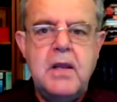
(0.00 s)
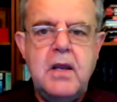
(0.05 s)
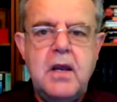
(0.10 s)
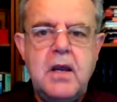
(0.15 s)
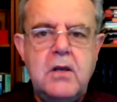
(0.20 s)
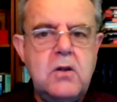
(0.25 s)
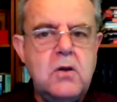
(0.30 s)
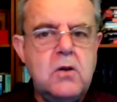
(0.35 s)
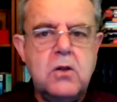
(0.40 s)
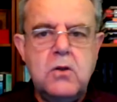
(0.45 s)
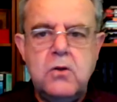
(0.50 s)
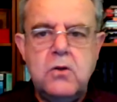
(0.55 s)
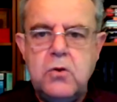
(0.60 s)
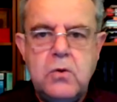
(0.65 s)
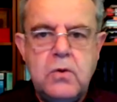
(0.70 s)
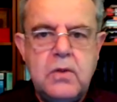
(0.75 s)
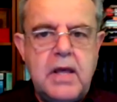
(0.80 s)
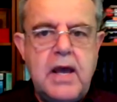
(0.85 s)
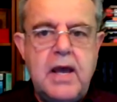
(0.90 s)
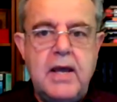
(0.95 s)
And you can
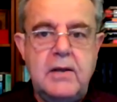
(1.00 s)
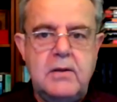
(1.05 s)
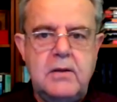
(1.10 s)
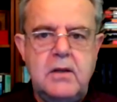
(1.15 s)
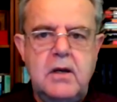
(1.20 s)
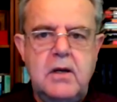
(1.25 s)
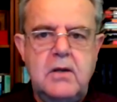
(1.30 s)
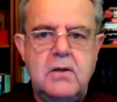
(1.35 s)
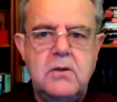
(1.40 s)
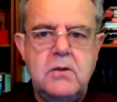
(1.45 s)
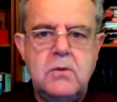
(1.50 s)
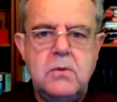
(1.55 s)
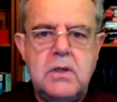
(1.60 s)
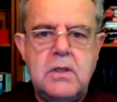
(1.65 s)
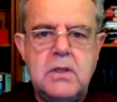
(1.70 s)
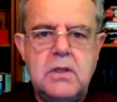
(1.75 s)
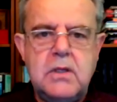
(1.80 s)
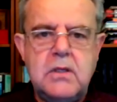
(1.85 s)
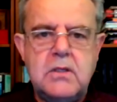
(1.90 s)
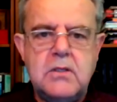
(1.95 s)
do that
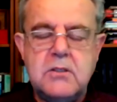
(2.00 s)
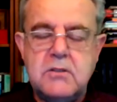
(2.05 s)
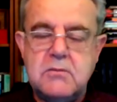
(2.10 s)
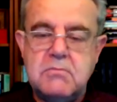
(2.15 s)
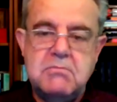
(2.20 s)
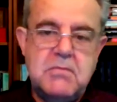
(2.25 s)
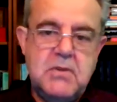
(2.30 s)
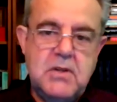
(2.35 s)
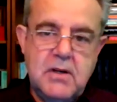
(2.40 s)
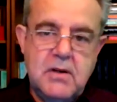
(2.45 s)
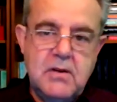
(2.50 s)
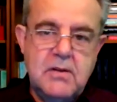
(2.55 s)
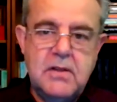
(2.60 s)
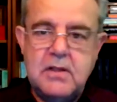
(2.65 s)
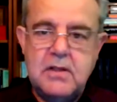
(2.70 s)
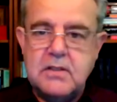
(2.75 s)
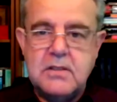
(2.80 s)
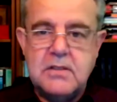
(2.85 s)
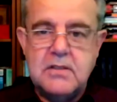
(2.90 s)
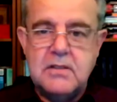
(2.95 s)
doing this
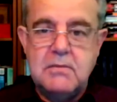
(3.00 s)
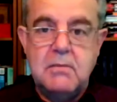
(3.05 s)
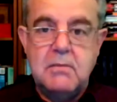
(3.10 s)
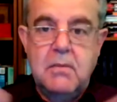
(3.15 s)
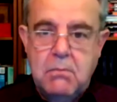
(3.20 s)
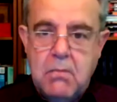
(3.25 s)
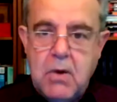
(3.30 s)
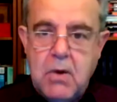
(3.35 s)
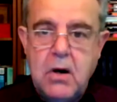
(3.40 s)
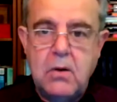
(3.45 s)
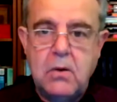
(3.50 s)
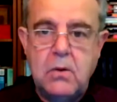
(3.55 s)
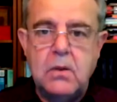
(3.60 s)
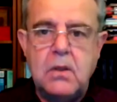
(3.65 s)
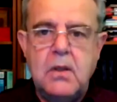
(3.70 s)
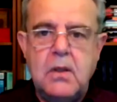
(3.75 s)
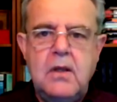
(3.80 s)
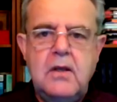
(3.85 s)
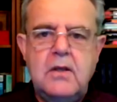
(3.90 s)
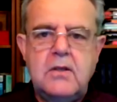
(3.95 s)
model,
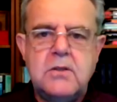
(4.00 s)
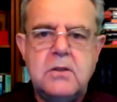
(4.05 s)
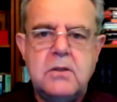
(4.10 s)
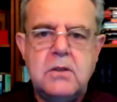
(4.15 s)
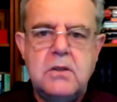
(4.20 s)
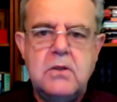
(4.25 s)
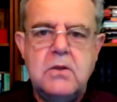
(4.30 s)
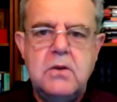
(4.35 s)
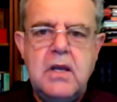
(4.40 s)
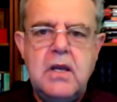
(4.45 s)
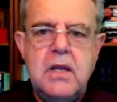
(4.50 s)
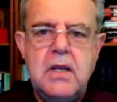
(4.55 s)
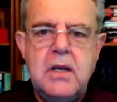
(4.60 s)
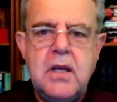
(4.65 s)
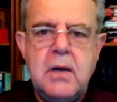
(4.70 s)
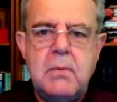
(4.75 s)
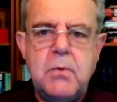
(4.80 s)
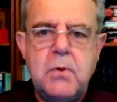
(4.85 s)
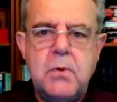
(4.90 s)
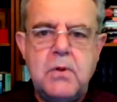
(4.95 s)
so that you end
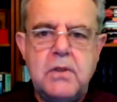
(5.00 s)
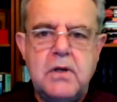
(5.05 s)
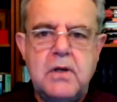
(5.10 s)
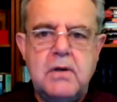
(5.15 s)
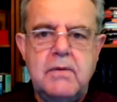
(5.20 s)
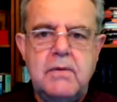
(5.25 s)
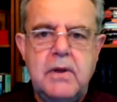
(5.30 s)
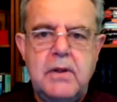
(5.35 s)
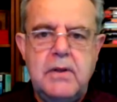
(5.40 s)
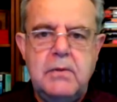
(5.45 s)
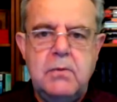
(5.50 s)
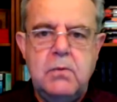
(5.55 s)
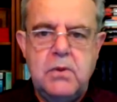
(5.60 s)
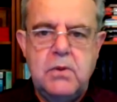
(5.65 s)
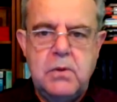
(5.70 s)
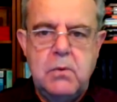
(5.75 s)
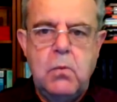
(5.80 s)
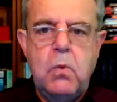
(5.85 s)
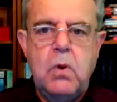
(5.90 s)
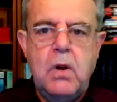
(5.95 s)
up with a
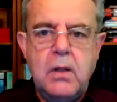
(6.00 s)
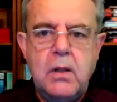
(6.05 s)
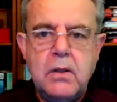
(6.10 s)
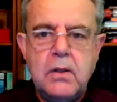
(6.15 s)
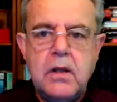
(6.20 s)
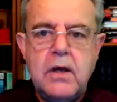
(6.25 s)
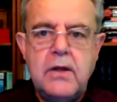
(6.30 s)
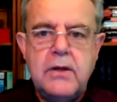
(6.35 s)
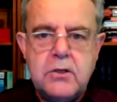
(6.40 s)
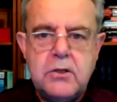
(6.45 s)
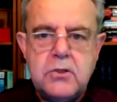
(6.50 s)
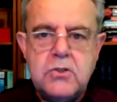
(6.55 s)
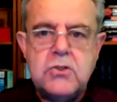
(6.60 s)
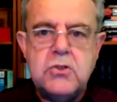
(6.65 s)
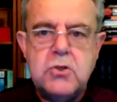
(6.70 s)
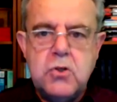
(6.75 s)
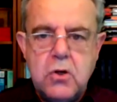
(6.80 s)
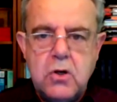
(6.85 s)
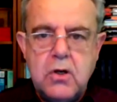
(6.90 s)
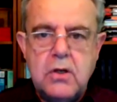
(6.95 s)
well
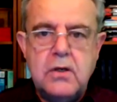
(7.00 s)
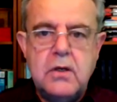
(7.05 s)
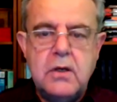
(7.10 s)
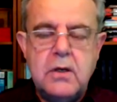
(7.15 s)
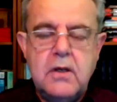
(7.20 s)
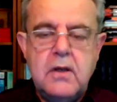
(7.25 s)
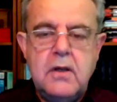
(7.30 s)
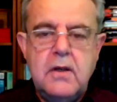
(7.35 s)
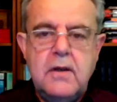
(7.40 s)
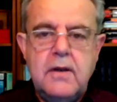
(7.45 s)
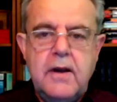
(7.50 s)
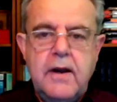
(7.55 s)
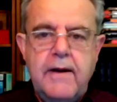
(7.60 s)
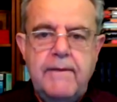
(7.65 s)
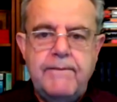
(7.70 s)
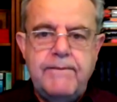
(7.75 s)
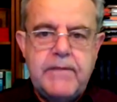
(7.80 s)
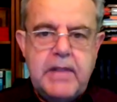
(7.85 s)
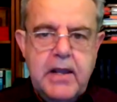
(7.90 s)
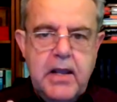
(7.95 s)
understood
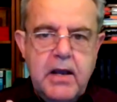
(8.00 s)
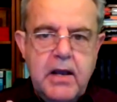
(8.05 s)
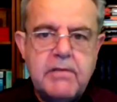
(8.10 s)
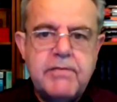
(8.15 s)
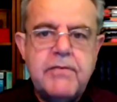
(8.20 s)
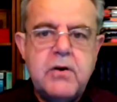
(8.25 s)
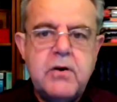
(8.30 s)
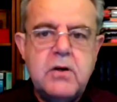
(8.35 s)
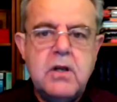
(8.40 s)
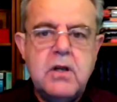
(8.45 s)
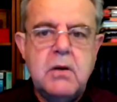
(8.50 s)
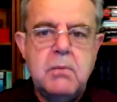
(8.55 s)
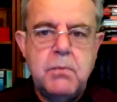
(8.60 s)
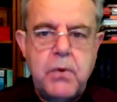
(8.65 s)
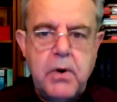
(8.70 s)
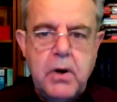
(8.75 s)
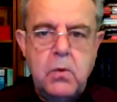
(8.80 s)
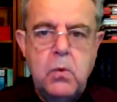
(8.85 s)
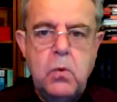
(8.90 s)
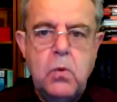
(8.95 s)
effort and
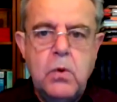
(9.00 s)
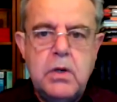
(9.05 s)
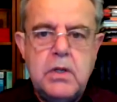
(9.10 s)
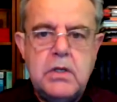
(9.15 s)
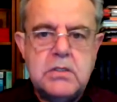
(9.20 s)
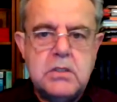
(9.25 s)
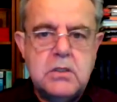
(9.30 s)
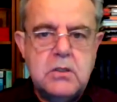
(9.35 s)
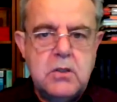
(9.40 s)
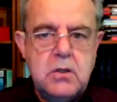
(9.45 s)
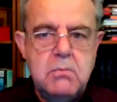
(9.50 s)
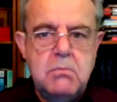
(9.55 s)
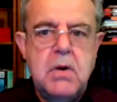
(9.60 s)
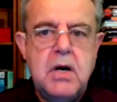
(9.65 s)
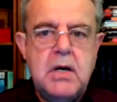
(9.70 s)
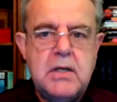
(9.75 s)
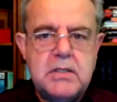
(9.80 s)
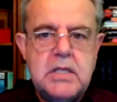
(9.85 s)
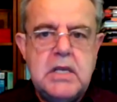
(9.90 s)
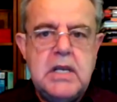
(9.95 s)
priorities that you
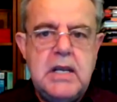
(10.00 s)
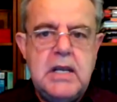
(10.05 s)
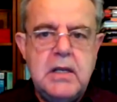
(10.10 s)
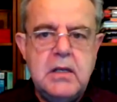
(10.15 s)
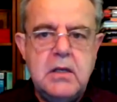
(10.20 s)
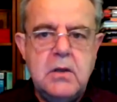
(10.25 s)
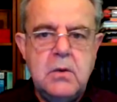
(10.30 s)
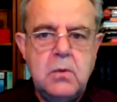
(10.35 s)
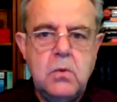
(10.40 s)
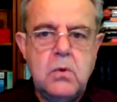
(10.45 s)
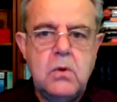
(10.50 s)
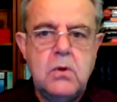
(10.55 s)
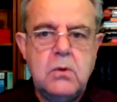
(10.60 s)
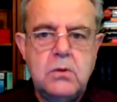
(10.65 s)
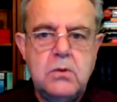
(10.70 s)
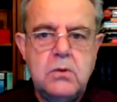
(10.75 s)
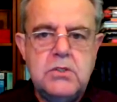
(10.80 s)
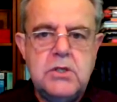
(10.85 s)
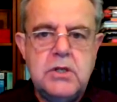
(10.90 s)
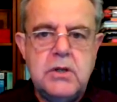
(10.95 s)
must hit in order
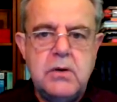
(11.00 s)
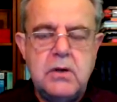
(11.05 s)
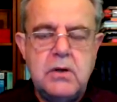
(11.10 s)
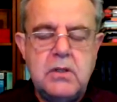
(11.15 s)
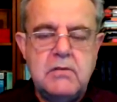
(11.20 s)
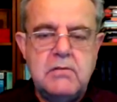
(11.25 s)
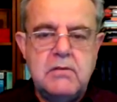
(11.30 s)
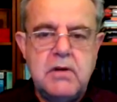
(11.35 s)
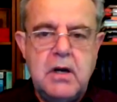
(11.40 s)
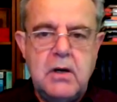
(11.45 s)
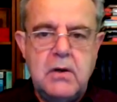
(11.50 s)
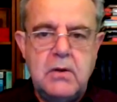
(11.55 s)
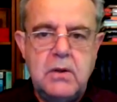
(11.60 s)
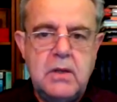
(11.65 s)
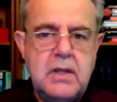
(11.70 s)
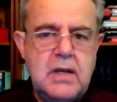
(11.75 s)
to generate the value.